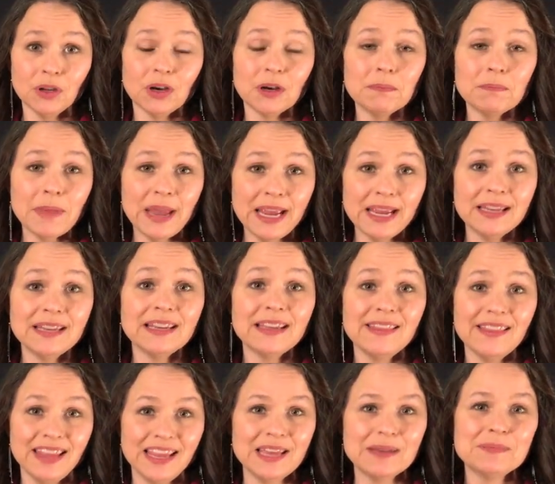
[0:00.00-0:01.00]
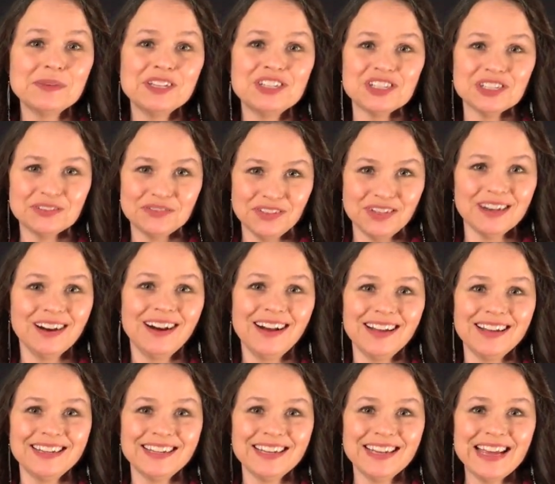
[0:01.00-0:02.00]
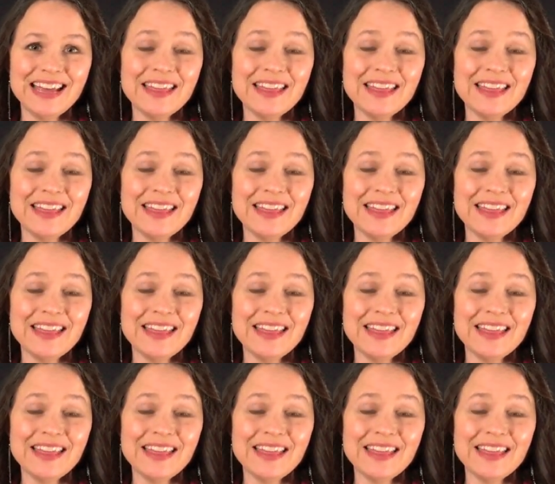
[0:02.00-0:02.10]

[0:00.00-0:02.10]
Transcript: are made in the image of God